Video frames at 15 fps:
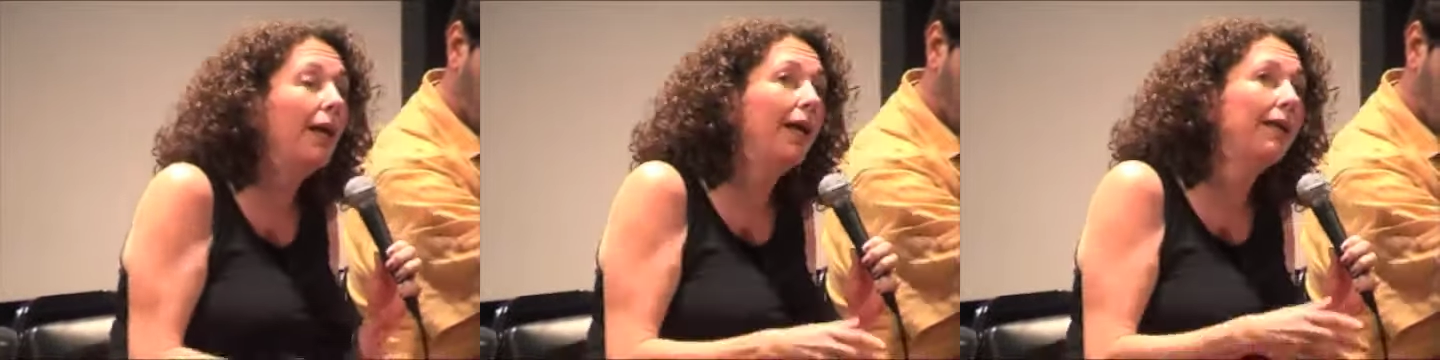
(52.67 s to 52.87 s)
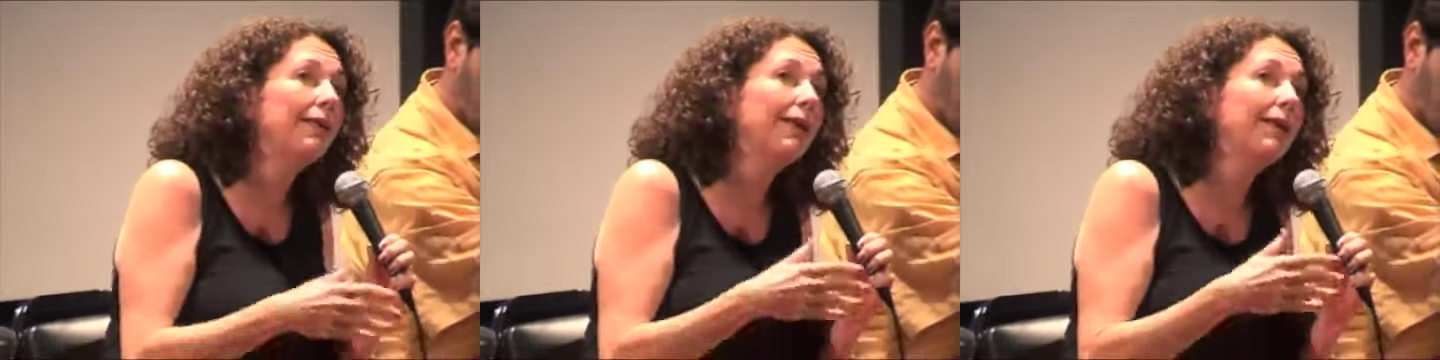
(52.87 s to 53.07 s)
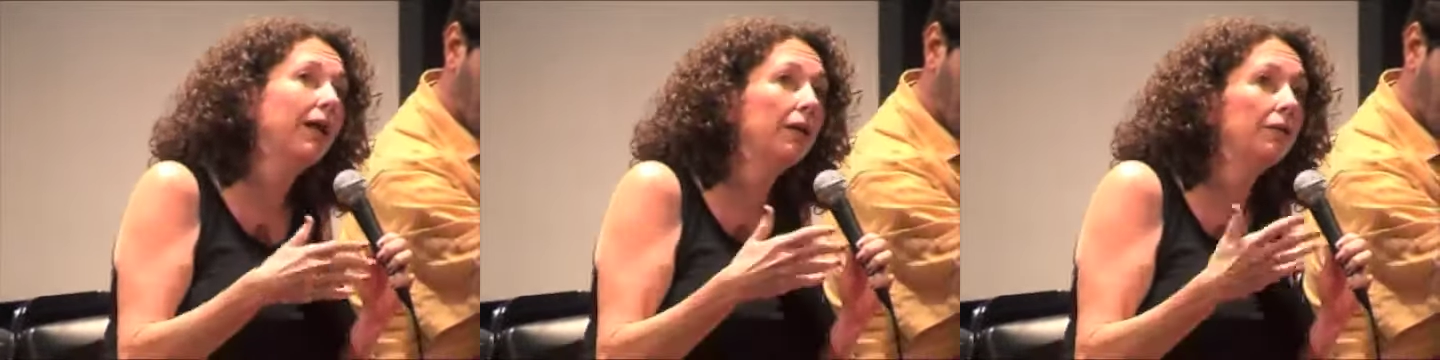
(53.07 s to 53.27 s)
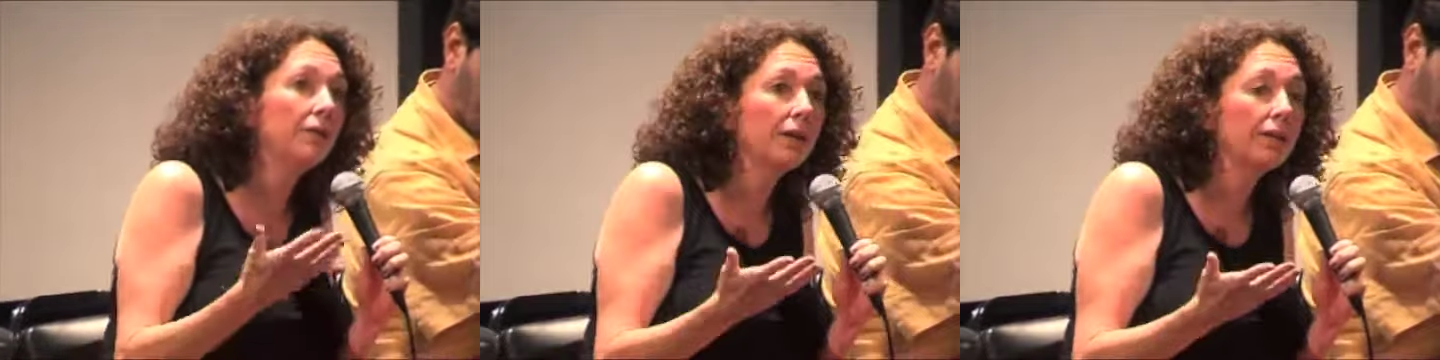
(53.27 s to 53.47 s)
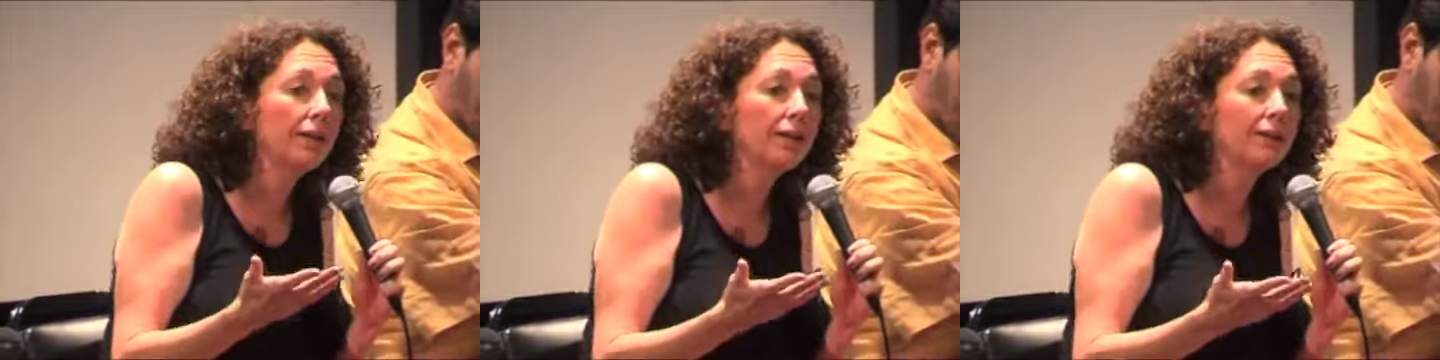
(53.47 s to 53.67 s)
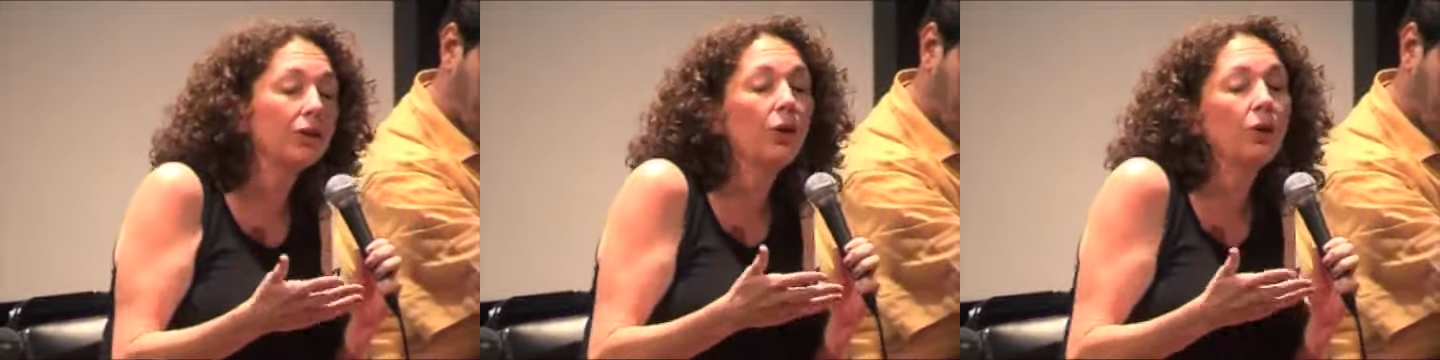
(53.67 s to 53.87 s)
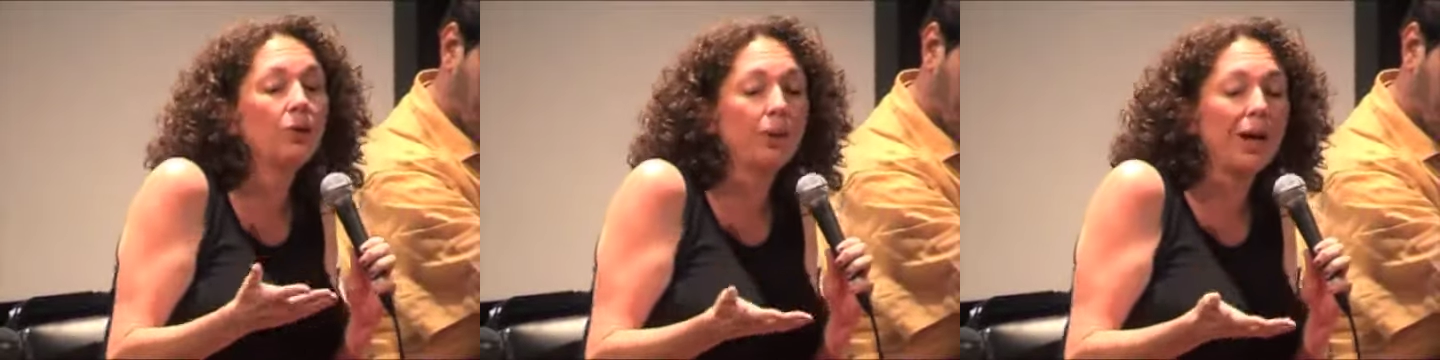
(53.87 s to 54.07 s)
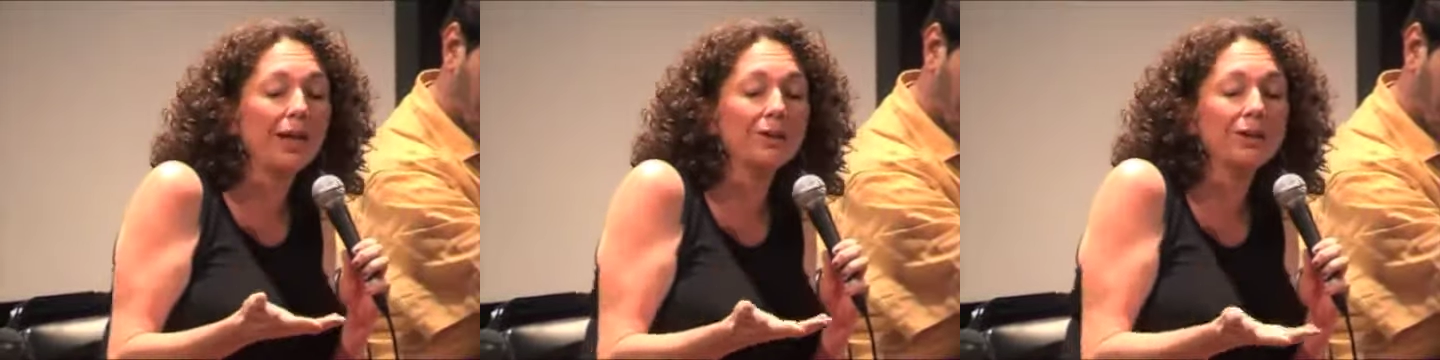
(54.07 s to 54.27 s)
And then I realized,
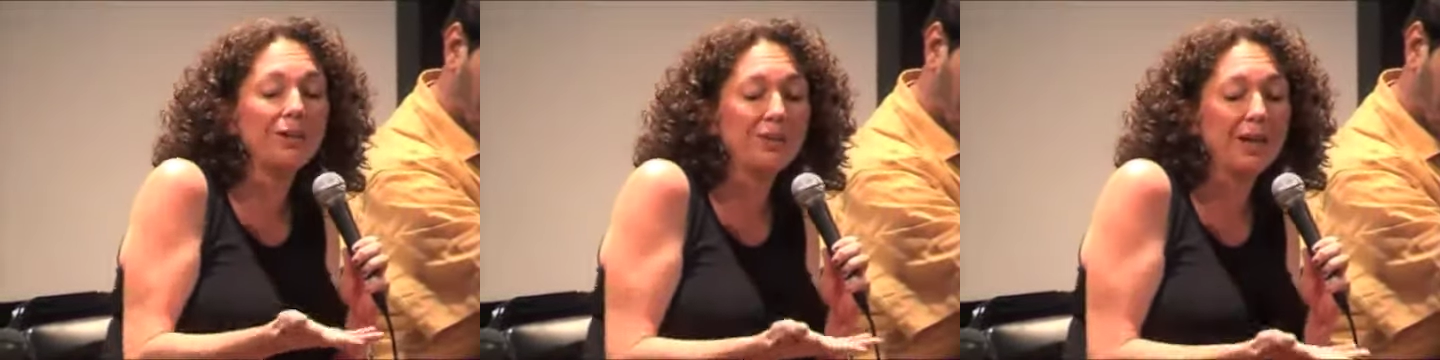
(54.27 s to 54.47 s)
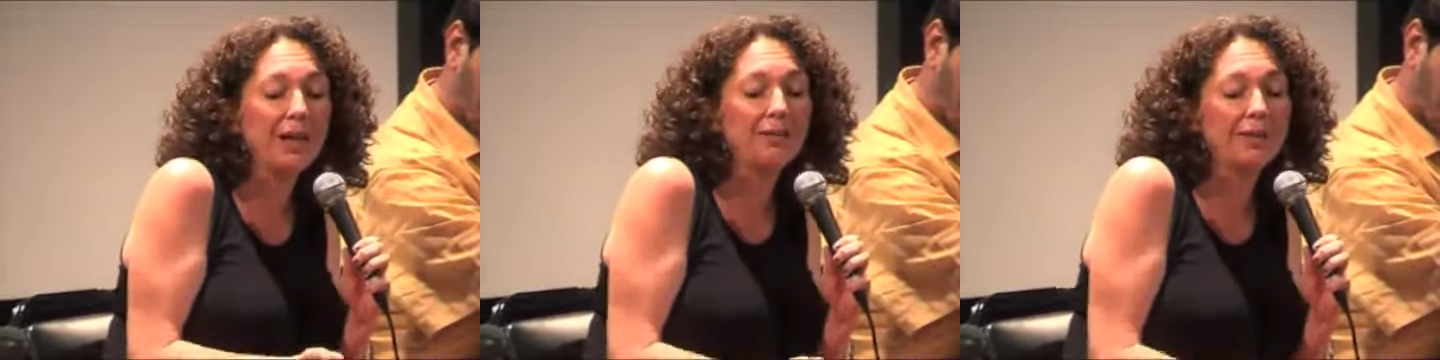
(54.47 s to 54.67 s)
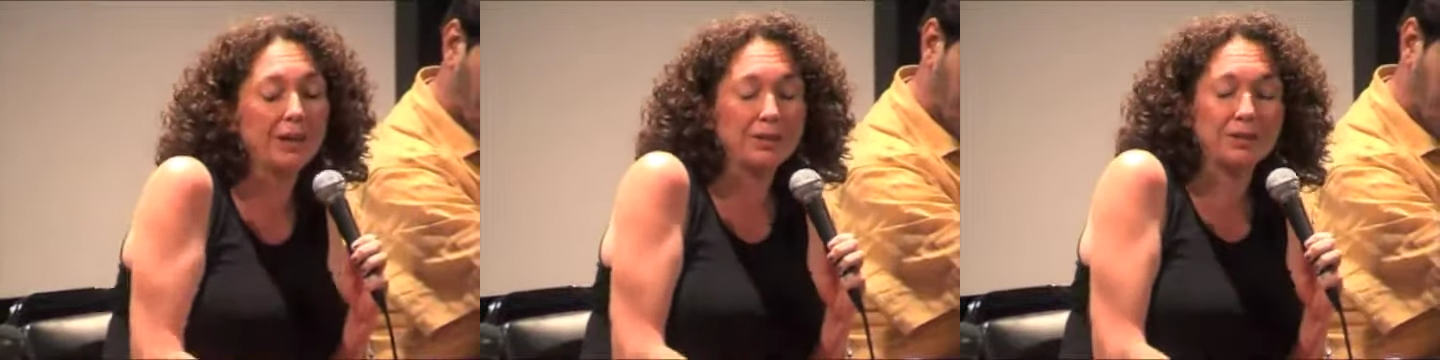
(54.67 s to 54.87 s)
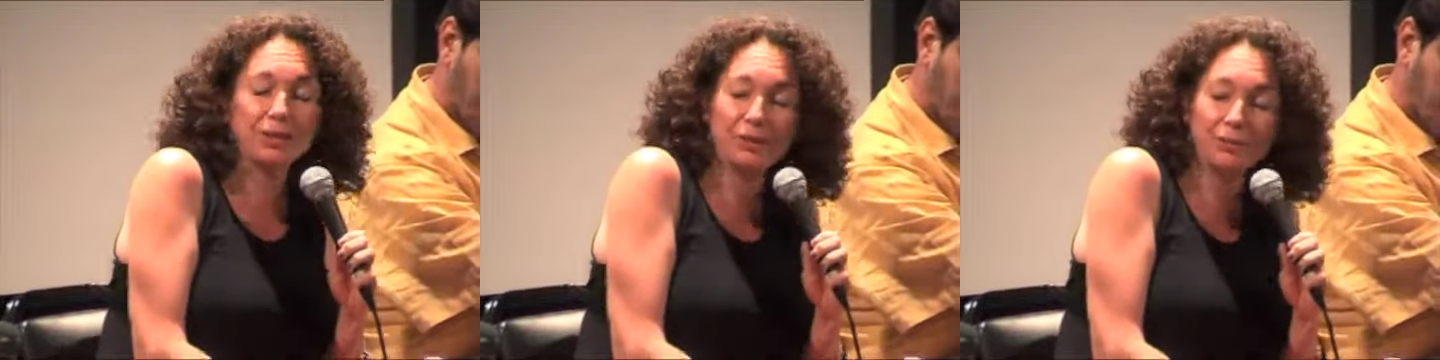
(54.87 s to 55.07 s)
oh, I don't even have actors